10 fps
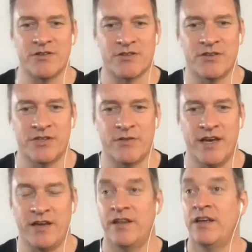got to do
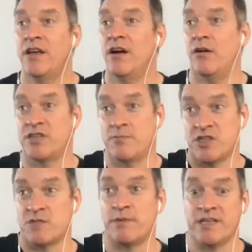that, and oh Jim's
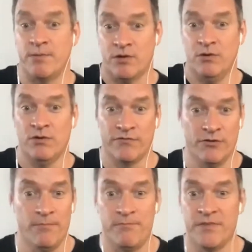just picked up a call
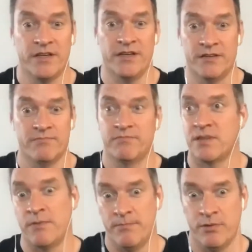from you know
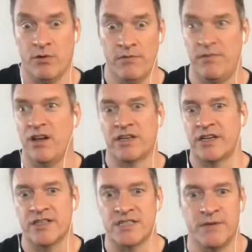someone important like a
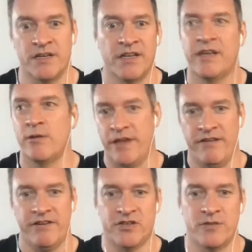customer. You'll be
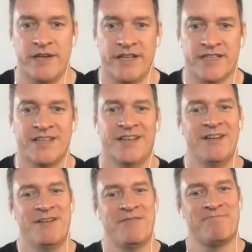here in two minutes.
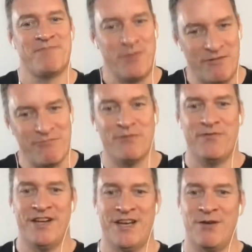But when yeah. we're on
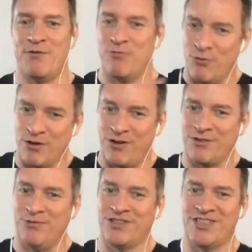video and we're all
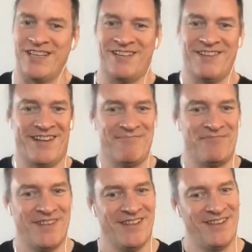clock watching,
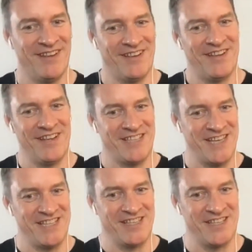yeah. you know, it's
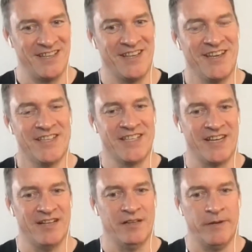easy to to get
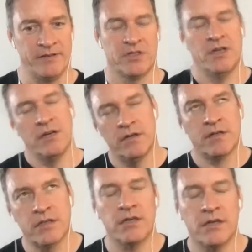a little bit.
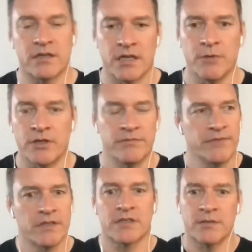Oh, come on,
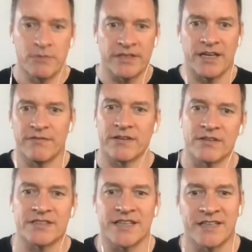come on, Dave, for
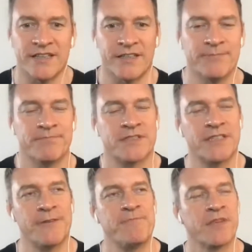God's sake, you know.
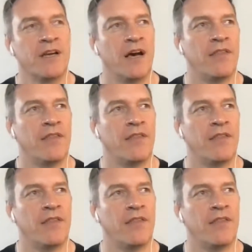So exactly.